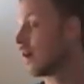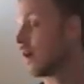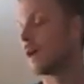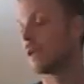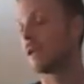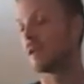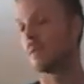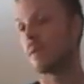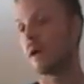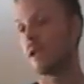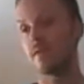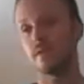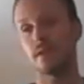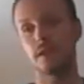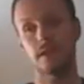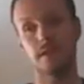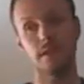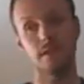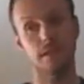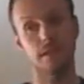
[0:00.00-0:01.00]
and you might have
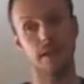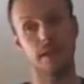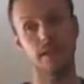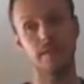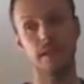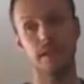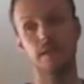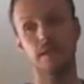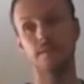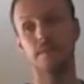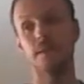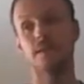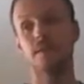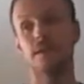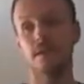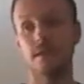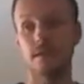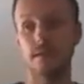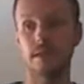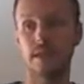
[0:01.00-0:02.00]
done some database
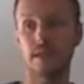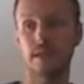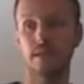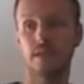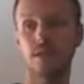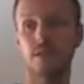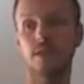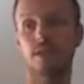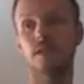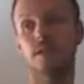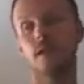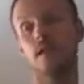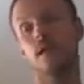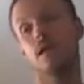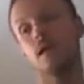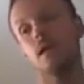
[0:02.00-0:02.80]
business intelligence.